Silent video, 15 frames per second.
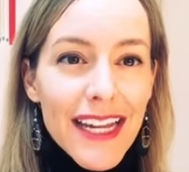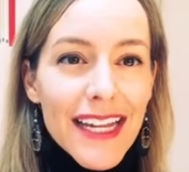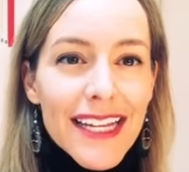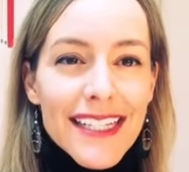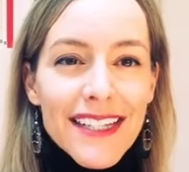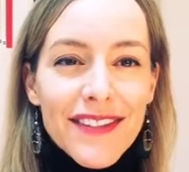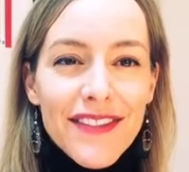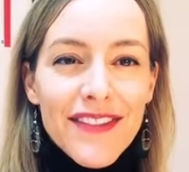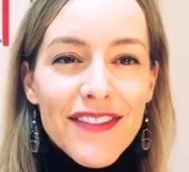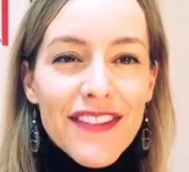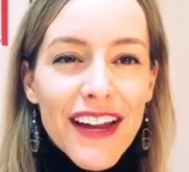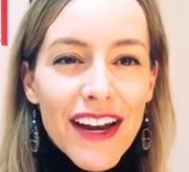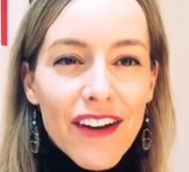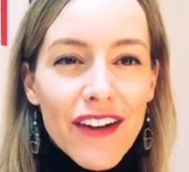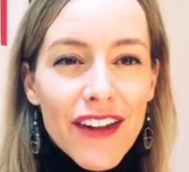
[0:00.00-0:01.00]
It's a
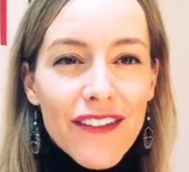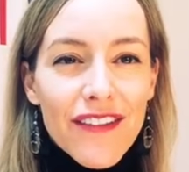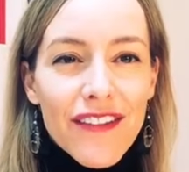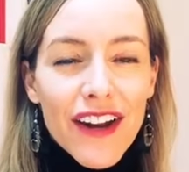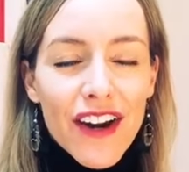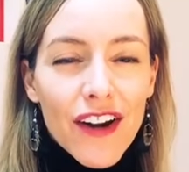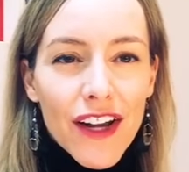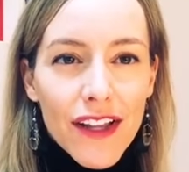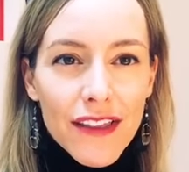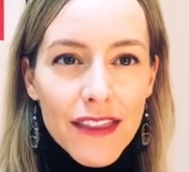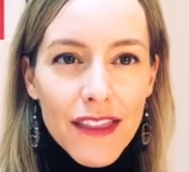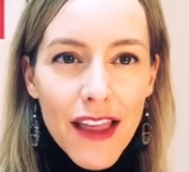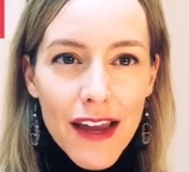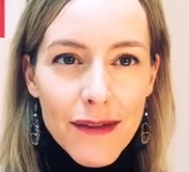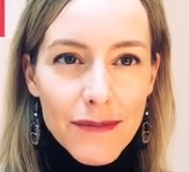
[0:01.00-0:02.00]
very, very
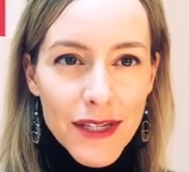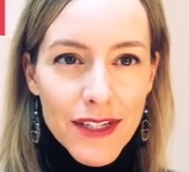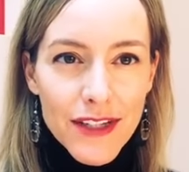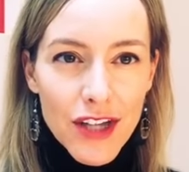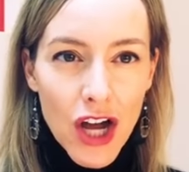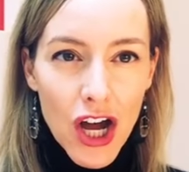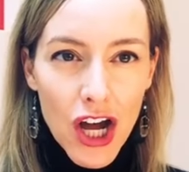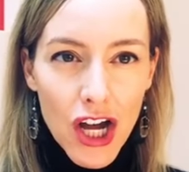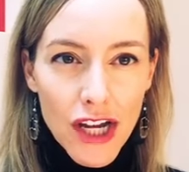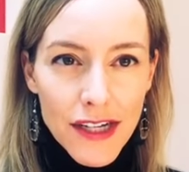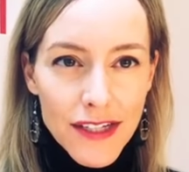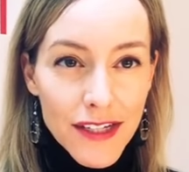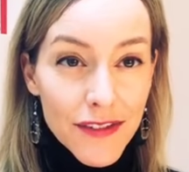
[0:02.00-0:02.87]
light massage.